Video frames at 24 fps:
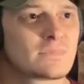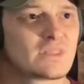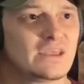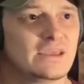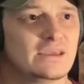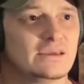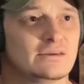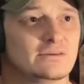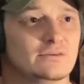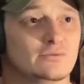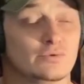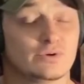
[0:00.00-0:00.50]

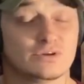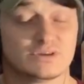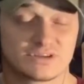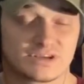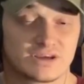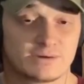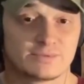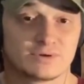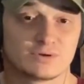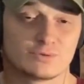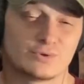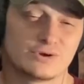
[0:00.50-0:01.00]
And really
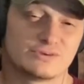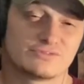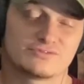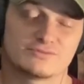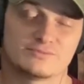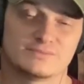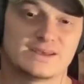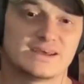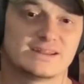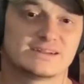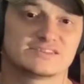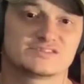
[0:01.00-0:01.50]
coming away
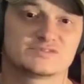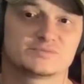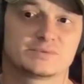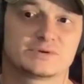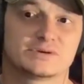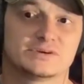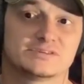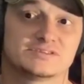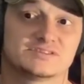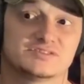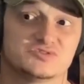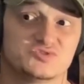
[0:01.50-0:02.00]
from that
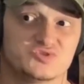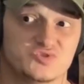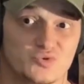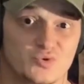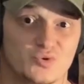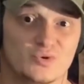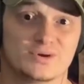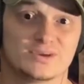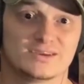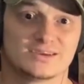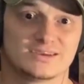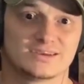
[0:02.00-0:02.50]
experience,
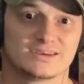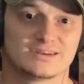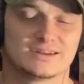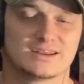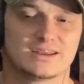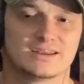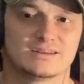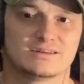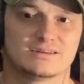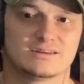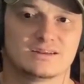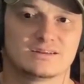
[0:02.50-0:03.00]
enjoying it
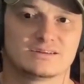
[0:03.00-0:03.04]
and,